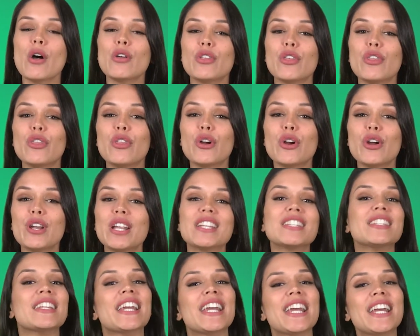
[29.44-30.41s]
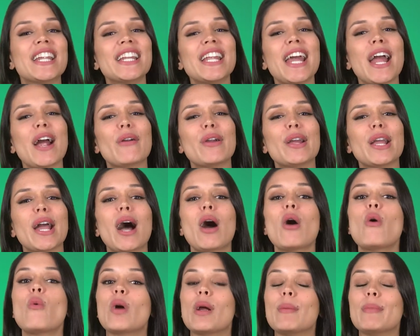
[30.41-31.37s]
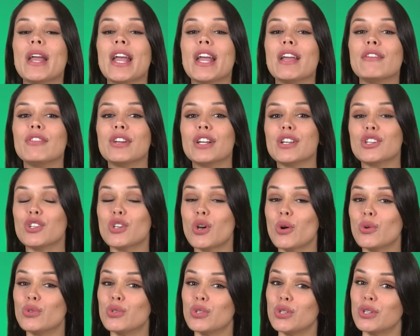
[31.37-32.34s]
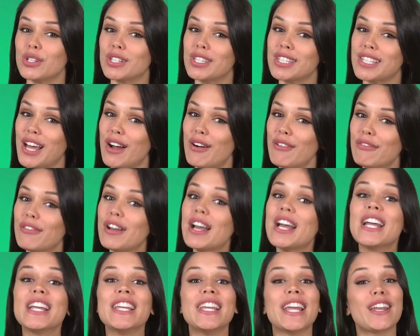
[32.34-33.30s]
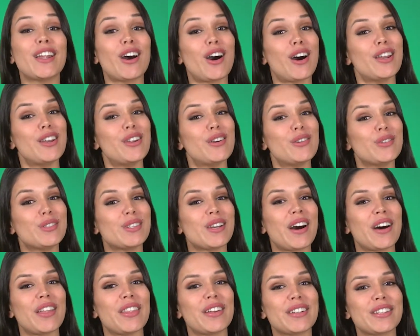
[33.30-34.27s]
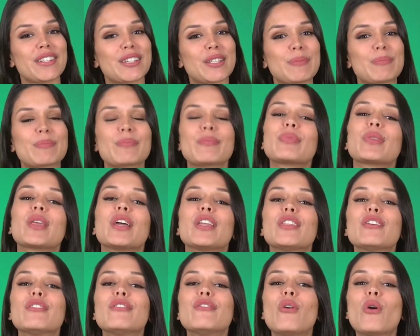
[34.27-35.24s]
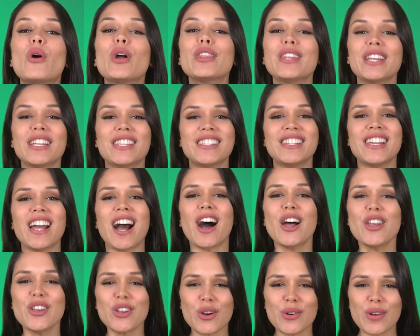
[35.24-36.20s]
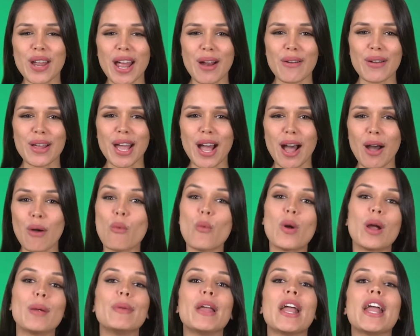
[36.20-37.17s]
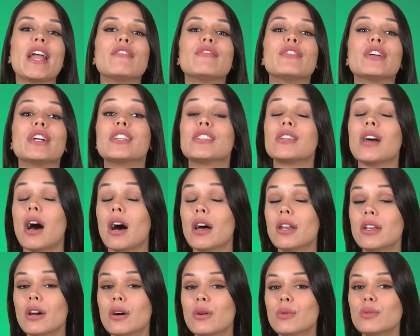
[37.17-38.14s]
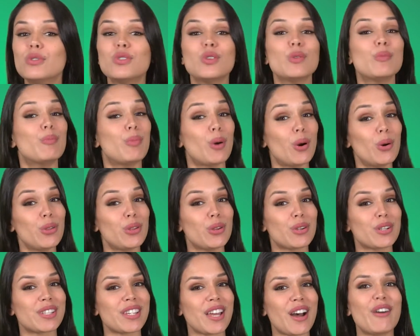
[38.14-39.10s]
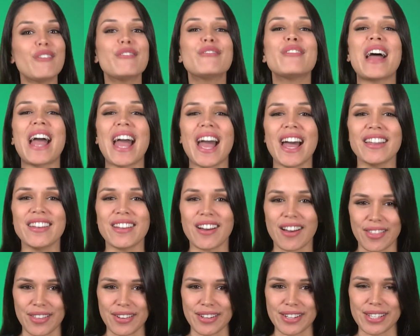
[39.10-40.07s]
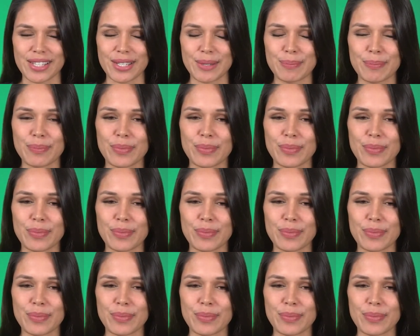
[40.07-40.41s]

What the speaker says: The third is the hidden area, where behavior is known to yourself yet unknown to others. The fourth is the unknown area, where behavior is unknown to both yourself and others.